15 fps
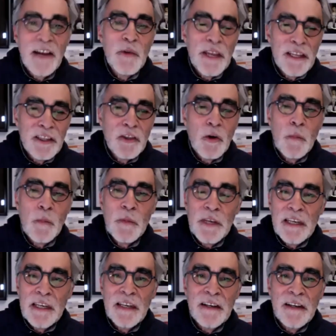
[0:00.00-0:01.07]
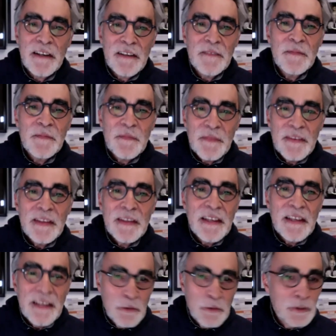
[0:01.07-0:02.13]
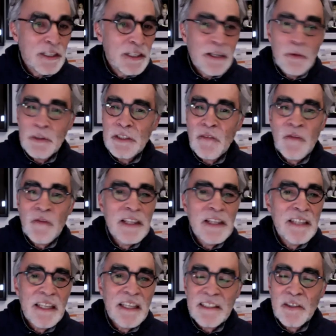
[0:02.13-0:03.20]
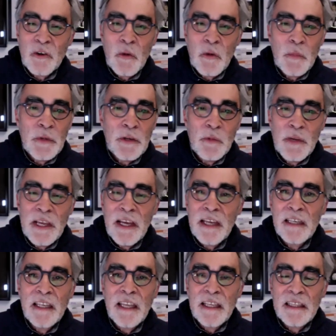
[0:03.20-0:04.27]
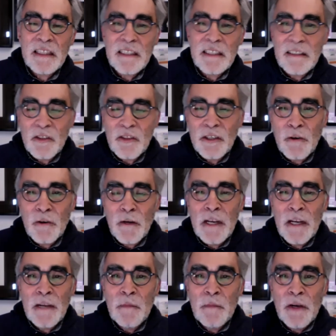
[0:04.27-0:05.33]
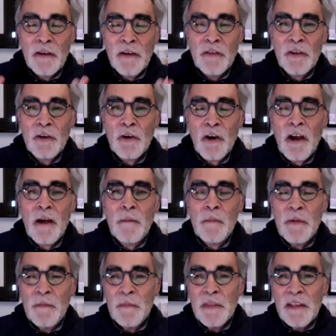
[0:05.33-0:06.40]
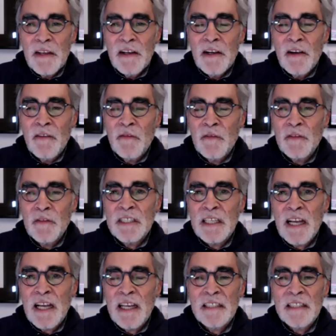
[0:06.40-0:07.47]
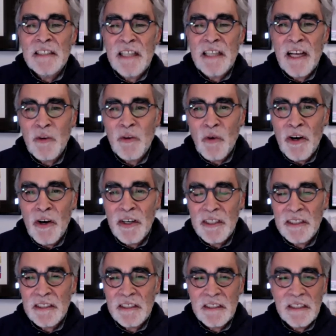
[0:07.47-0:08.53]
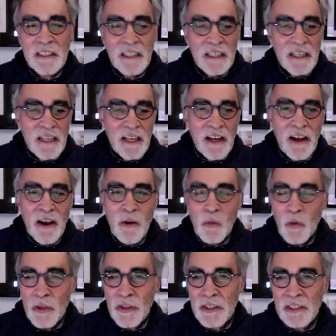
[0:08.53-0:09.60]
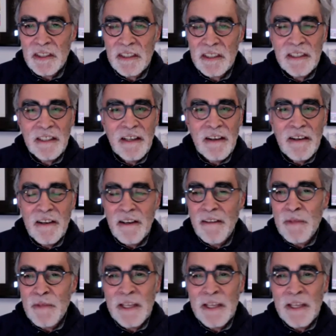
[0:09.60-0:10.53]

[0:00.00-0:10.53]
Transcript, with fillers: we had the that opening. was a great opening, huh? It was it was a fantastic opening. We had like the the cream of the crop of Chicana Chicano artists uh, with us. Uh,